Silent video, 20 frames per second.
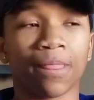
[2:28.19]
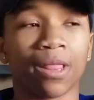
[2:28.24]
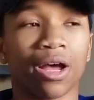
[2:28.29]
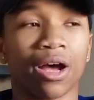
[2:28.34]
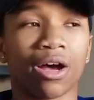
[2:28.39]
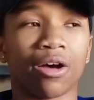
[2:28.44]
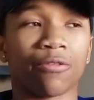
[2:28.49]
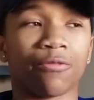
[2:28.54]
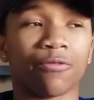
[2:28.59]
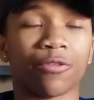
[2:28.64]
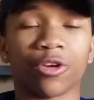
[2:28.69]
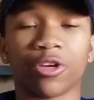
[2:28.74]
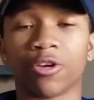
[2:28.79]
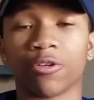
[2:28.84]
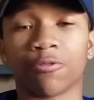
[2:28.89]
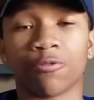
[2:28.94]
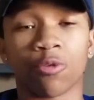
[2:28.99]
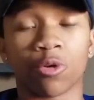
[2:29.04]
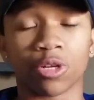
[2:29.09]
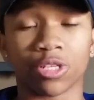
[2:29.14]
Uh, for your
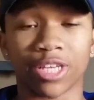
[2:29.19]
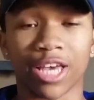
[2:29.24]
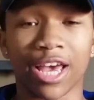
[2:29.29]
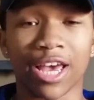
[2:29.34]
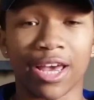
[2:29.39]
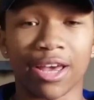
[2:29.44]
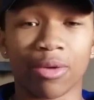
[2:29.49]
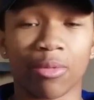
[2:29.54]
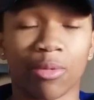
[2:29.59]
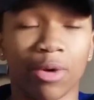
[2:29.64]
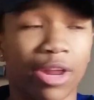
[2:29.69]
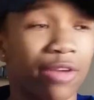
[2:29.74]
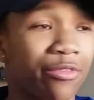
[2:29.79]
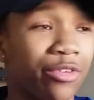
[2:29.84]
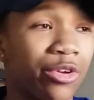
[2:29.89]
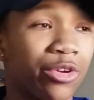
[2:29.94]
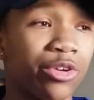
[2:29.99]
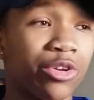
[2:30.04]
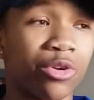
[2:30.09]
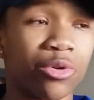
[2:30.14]
forte, whatever
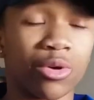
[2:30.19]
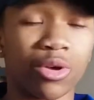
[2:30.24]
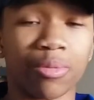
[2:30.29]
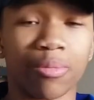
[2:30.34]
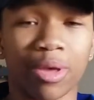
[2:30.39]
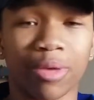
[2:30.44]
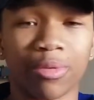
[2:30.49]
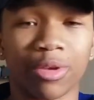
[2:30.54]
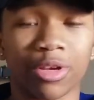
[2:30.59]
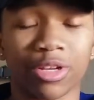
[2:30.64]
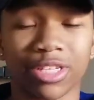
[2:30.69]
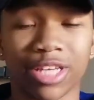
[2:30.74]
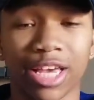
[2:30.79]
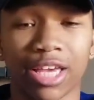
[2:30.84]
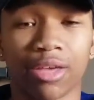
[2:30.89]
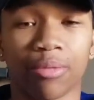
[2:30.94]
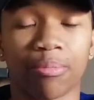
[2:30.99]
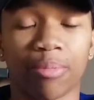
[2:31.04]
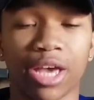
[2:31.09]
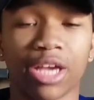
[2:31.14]
you're doing, maybe you're
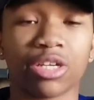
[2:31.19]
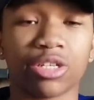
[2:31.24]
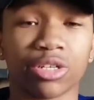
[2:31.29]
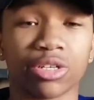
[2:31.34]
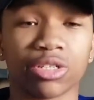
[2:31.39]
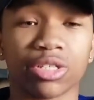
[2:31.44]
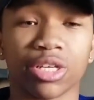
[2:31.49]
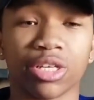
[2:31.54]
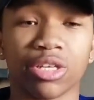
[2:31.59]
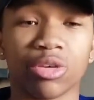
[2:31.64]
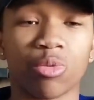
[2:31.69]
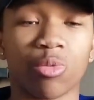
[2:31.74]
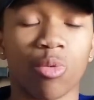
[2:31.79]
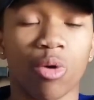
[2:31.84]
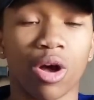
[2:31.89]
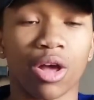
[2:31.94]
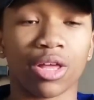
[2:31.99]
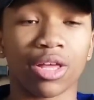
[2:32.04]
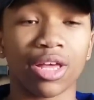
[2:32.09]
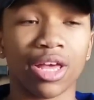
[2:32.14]
taking pictures and you
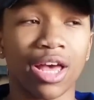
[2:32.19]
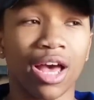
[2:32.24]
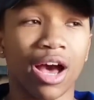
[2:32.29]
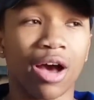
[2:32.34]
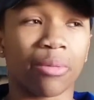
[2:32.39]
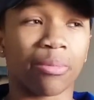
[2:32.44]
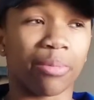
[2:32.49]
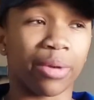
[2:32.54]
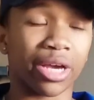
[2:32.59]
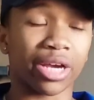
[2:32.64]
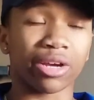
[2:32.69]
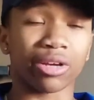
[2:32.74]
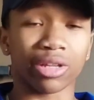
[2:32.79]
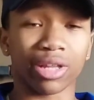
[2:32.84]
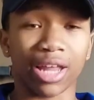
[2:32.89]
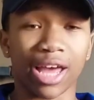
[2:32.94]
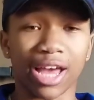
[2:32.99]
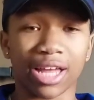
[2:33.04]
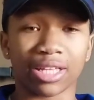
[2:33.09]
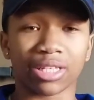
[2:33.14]
want a bigger
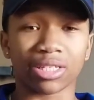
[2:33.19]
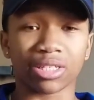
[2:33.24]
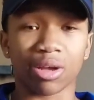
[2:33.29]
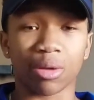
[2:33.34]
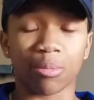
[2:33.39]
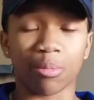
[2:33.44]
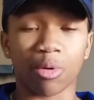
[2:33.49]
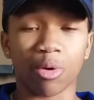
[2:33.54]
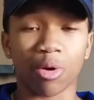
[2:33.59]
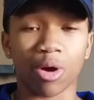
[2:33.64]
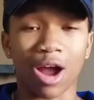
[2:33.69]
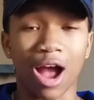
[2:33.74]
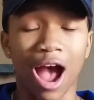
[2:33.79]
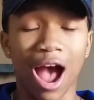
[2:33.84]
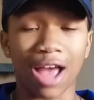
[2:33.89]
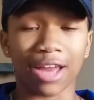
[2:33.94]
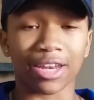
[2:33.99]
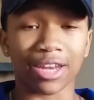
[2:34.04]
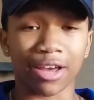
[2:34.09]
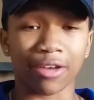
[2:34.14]
lens, a more
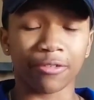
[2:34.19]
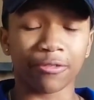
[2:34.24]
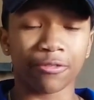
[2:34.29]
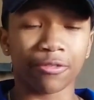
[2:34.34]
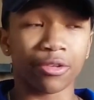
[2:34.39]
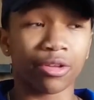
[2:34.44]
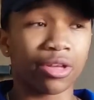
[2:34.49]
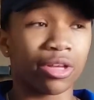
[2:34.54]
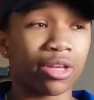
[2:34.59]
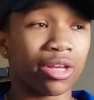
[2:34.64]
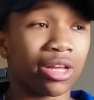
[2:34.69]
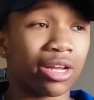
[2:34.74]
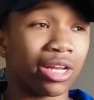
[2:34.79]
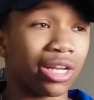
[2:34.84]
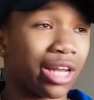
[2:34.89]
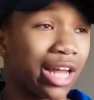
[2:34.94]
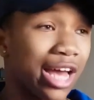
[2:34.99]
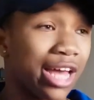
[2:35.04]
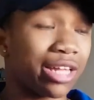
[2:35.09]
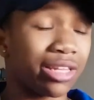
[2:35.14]
high def
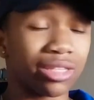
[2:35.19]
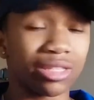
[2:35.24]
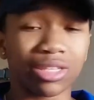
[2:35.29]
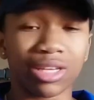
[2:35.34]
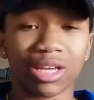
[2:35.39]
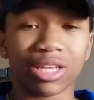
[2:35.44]
lens.